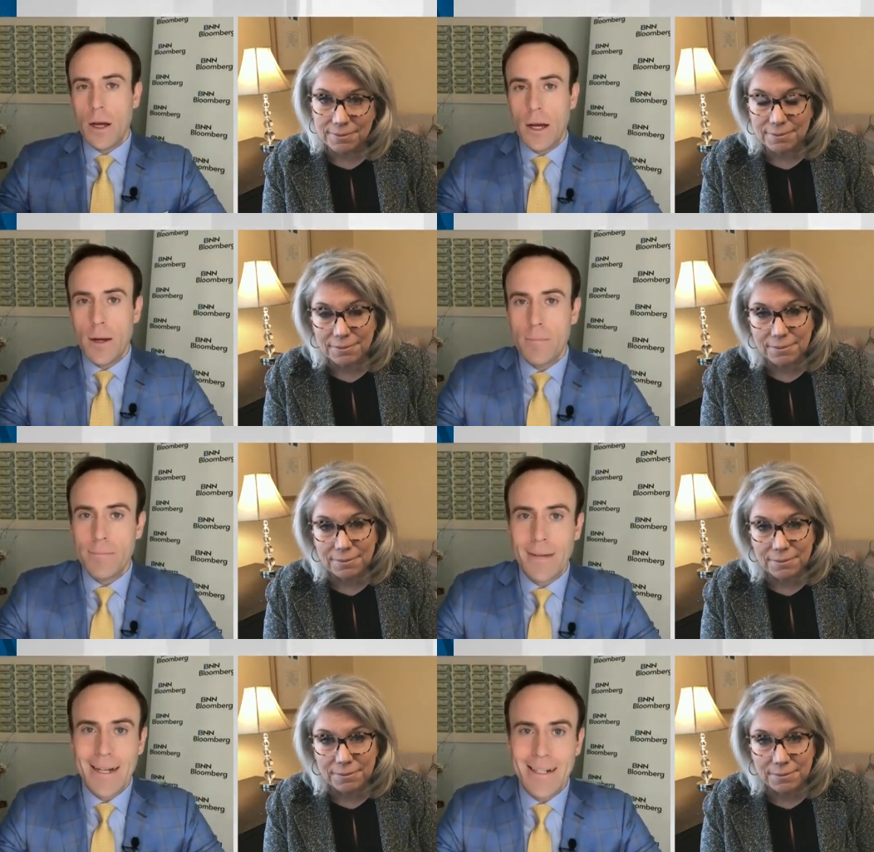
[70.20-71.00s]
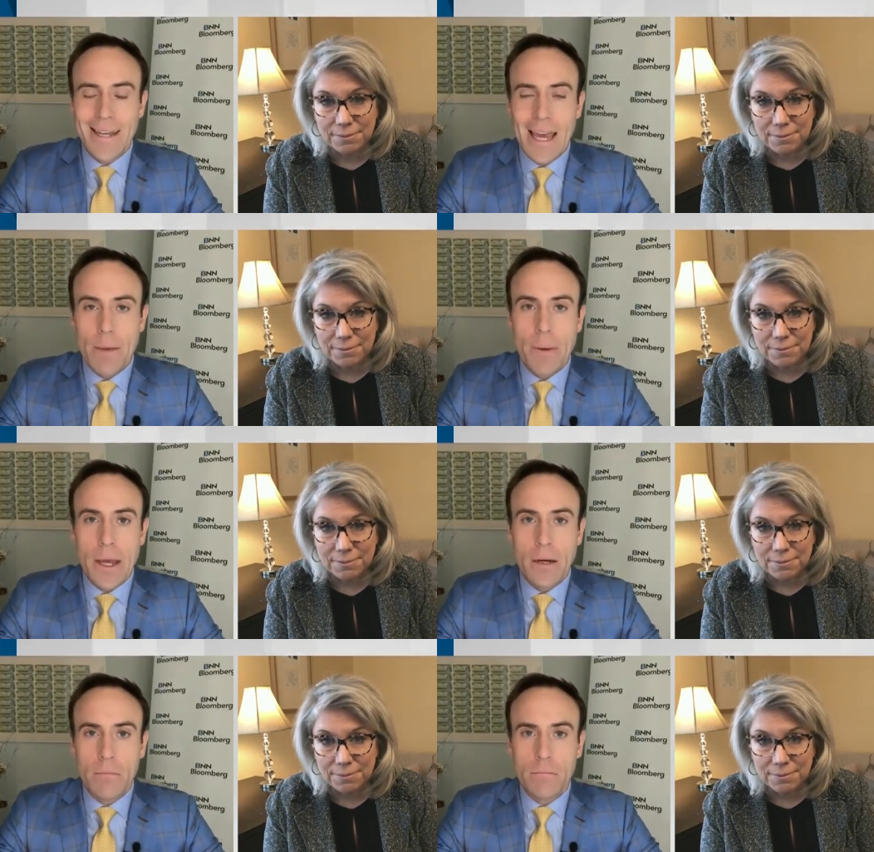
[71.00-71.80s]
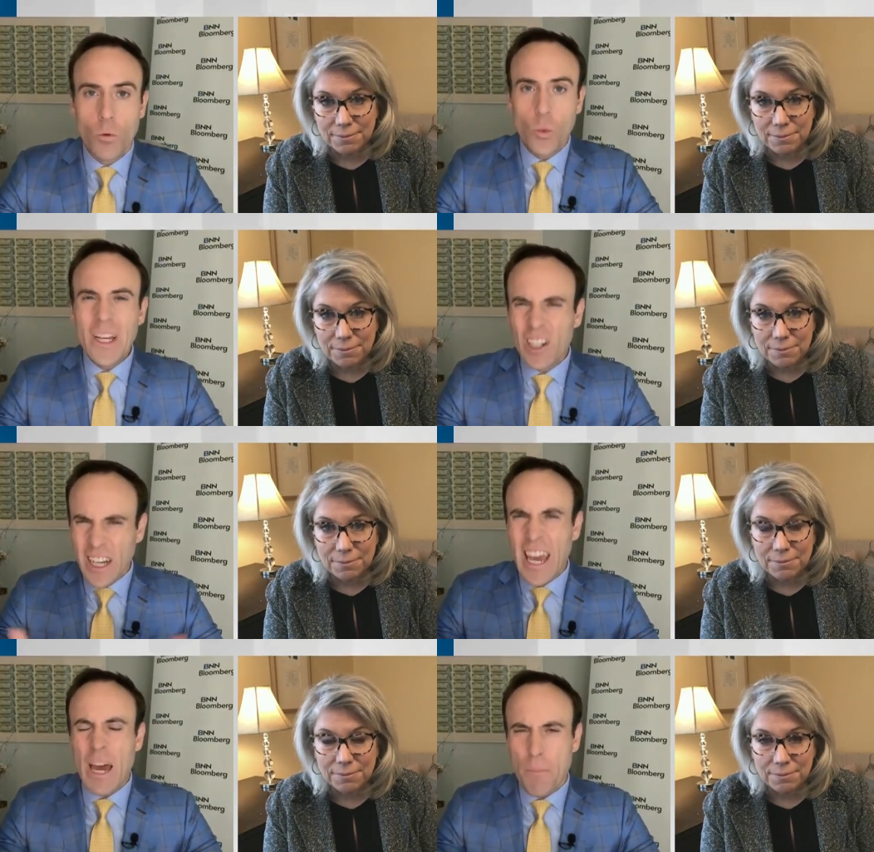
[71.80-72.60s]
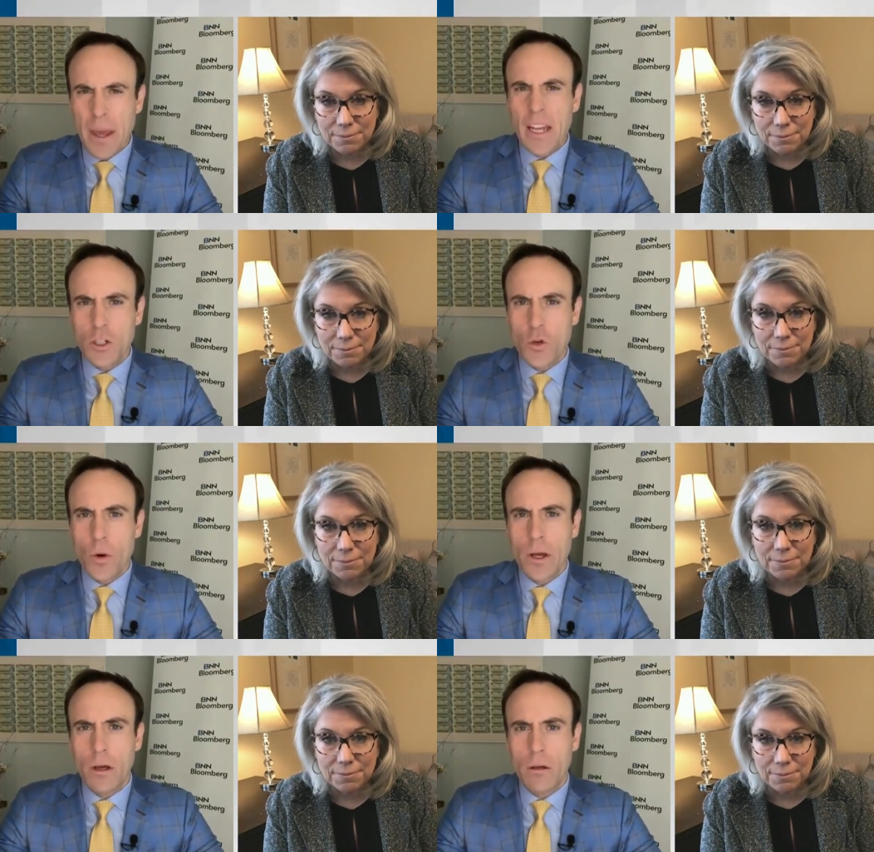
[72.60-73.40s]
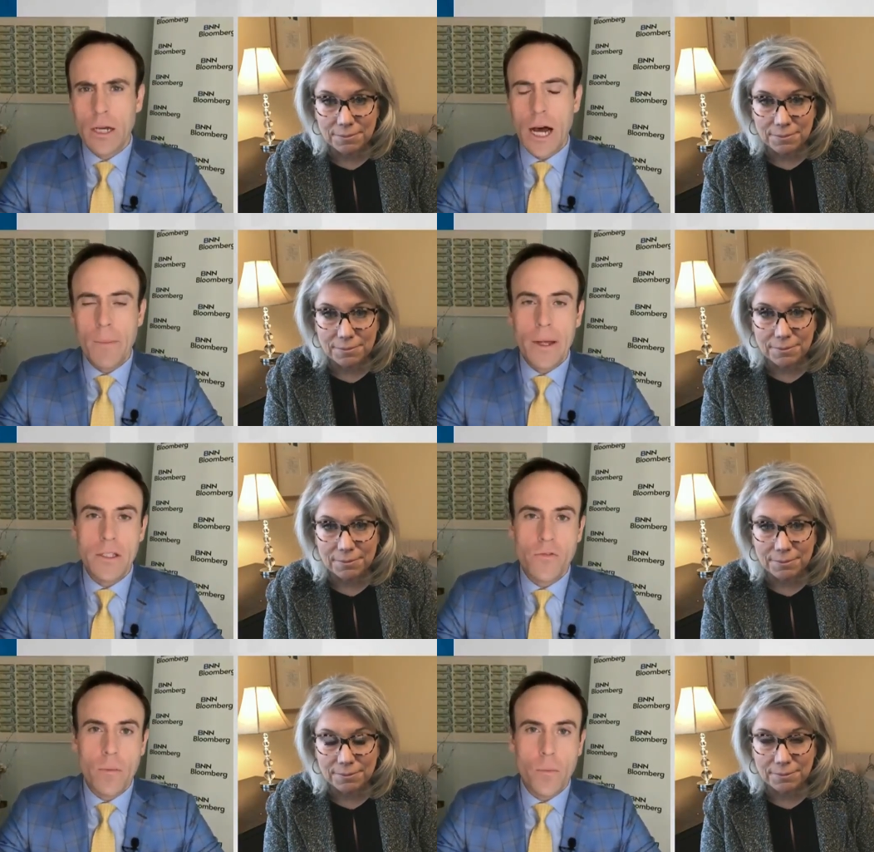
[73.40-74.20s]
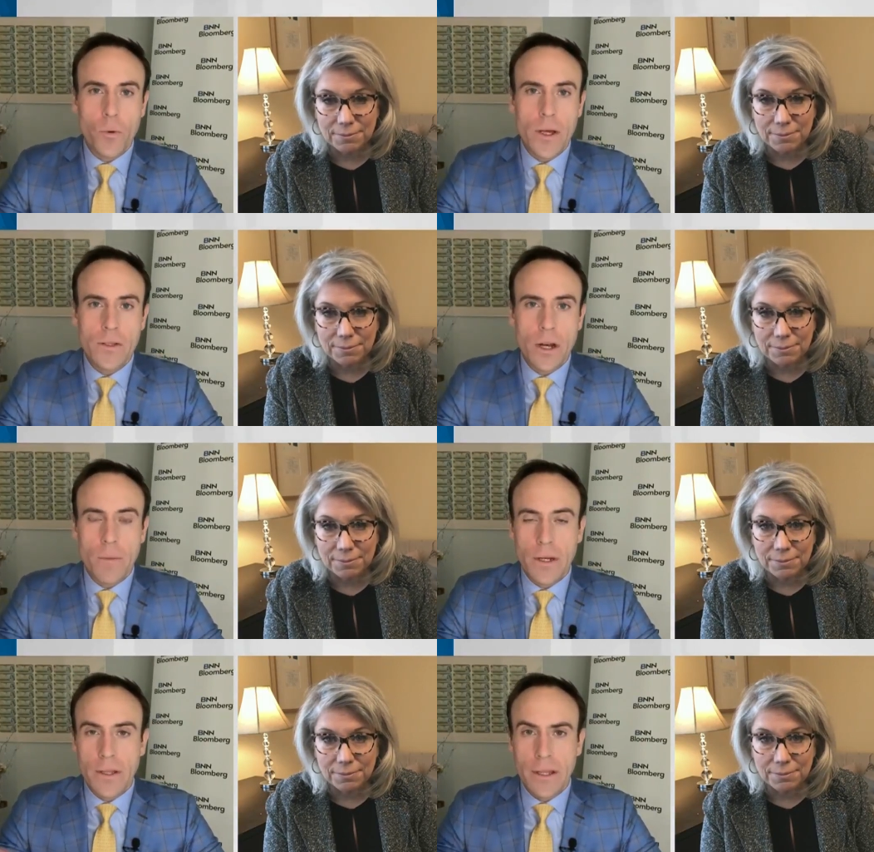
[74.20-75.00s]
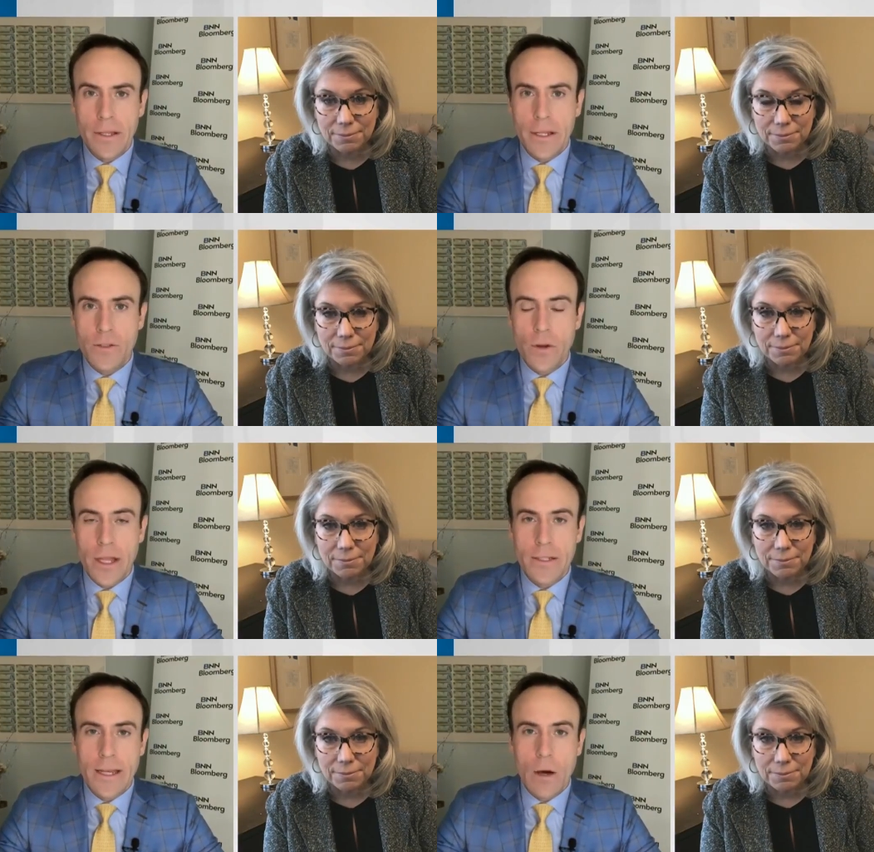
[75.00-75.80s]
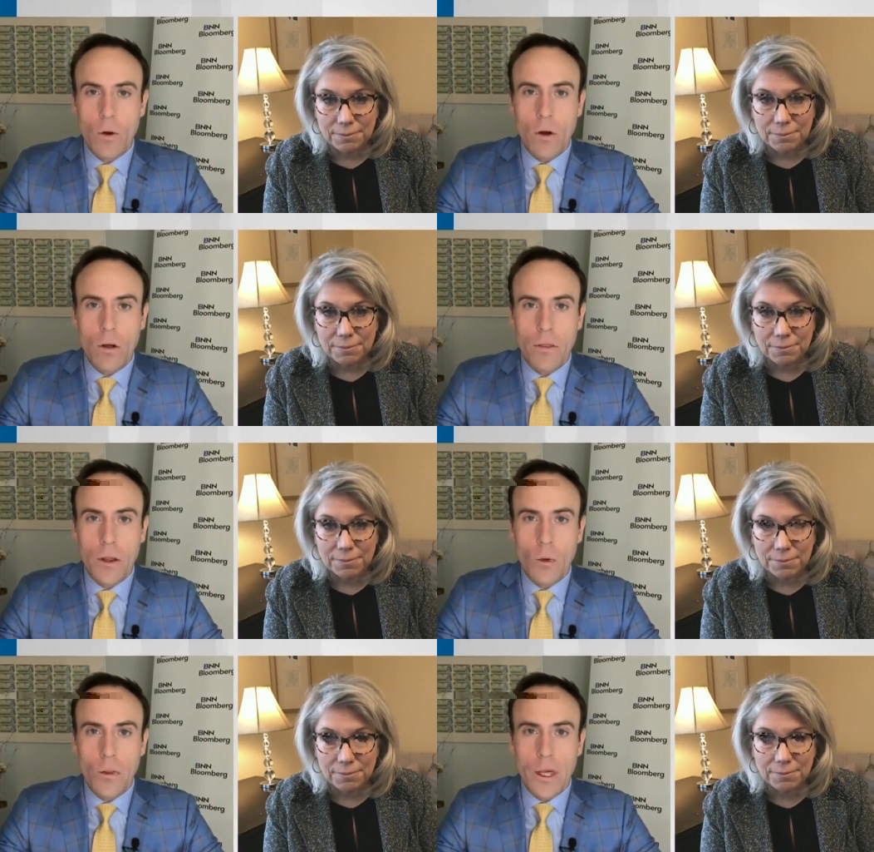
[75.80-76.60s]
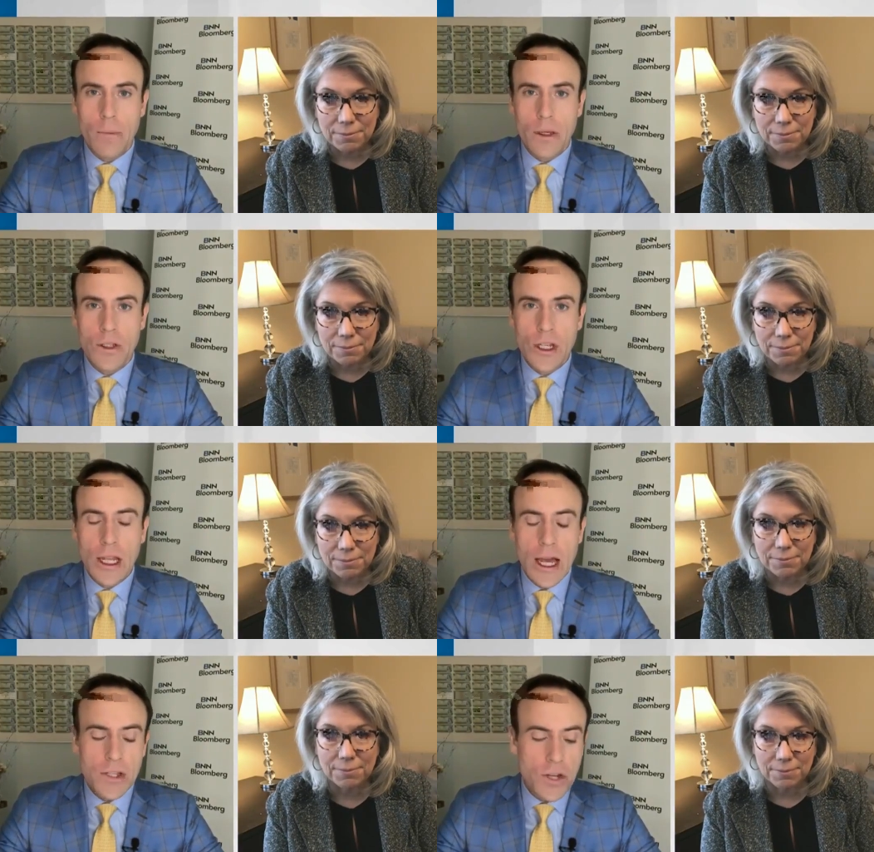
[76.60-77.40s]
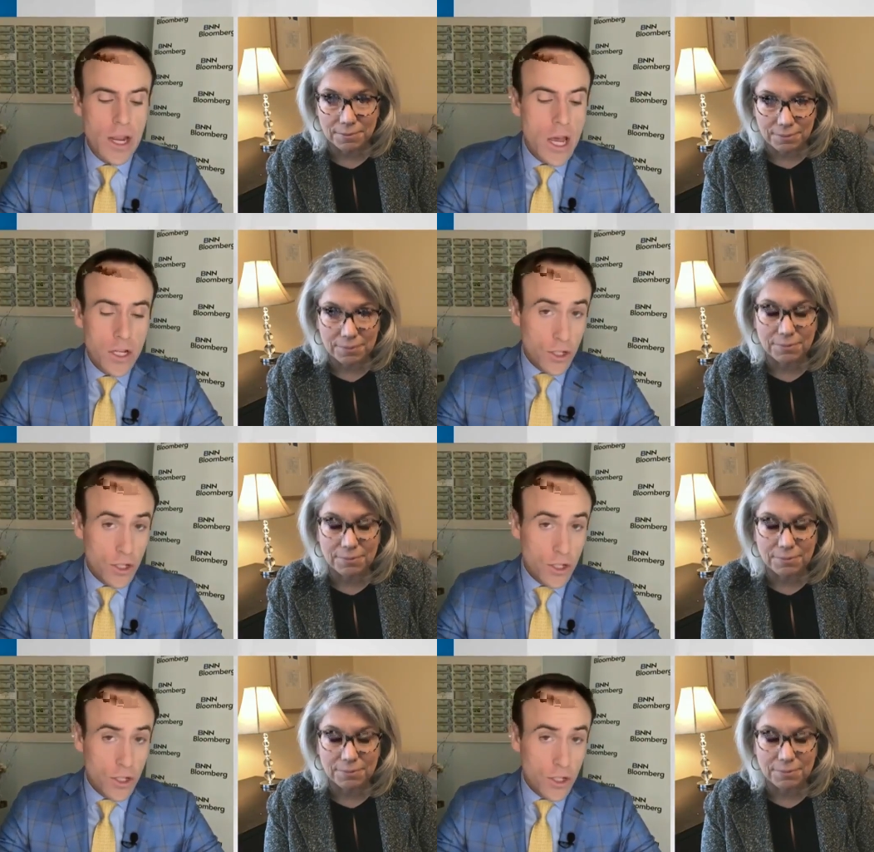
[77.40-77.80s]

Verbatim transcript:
Speaker 1: um, campaign, real campaign trail comments from the president. I mean, he did sort of that town hall thing with ABC last night.